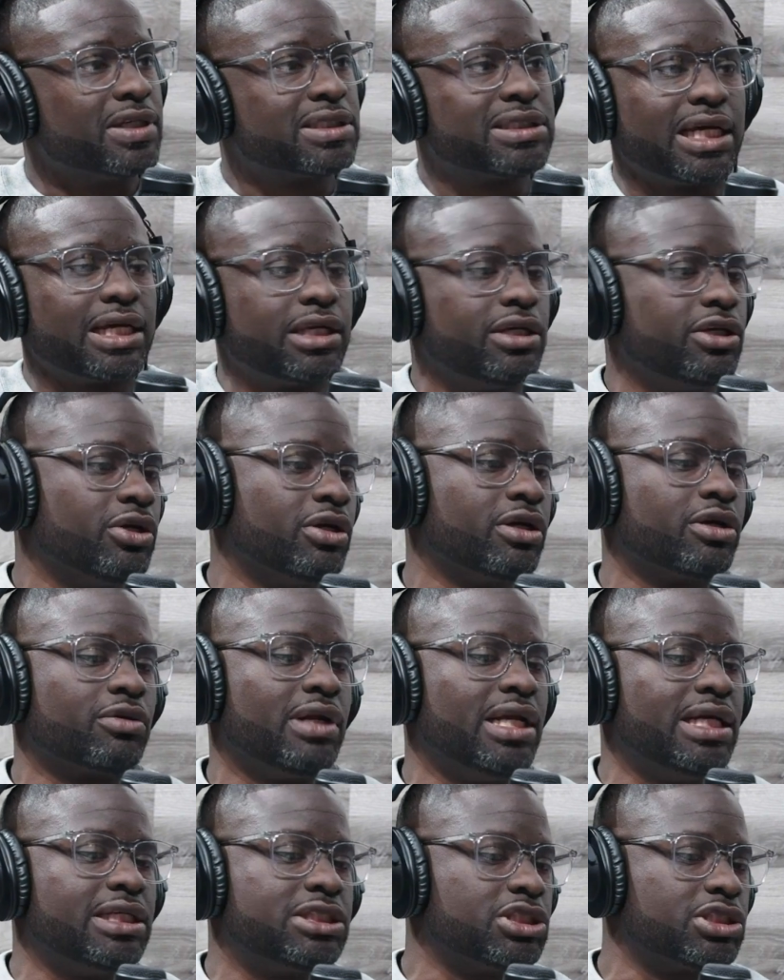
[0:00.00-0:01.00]
It's like you're in a
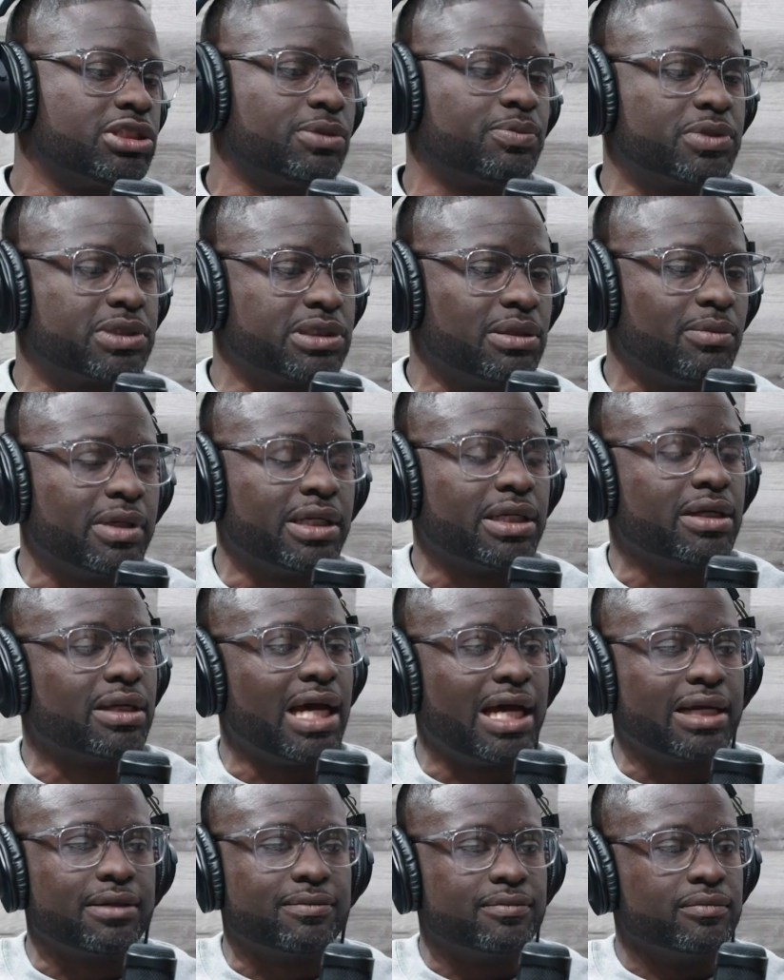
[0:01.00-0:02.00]
relationship with someone, you're
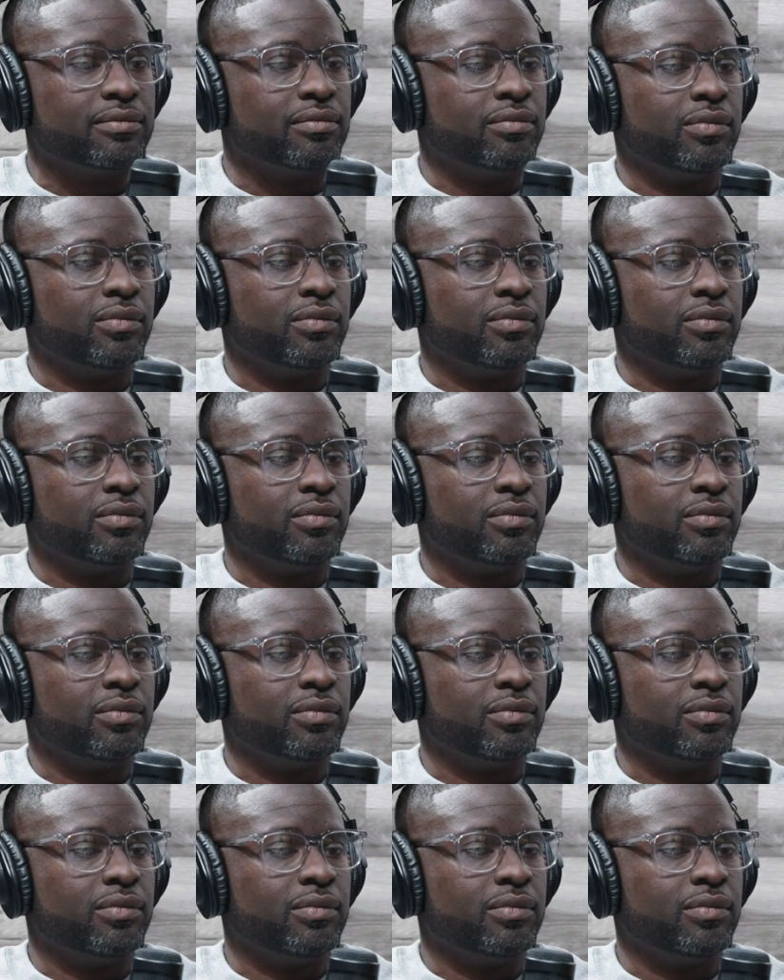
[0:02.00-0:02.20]
like,